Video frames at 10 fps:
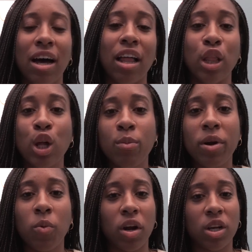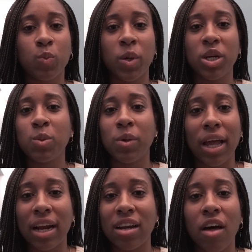a little bit of work experience,
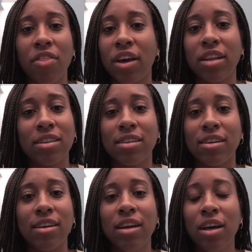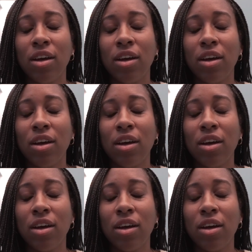but nothing to,